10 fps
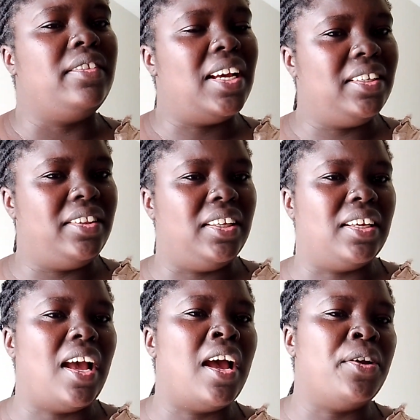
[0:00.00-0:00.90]
That
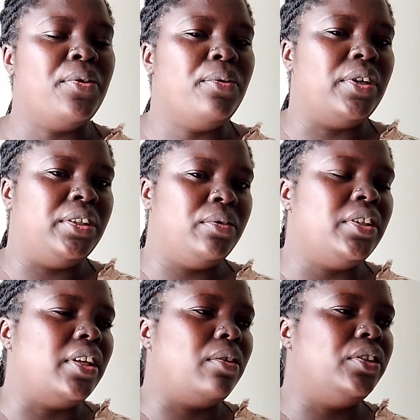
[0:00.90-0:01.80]
thing, are you
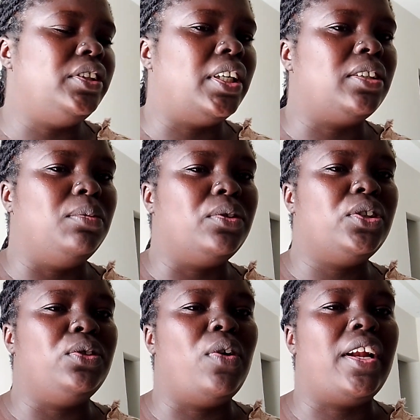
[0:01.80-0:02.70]
renewing the contract
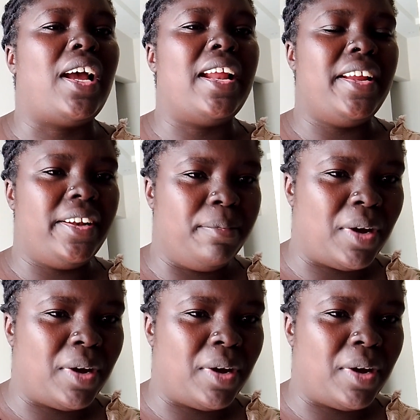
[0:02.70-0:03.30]
because you are added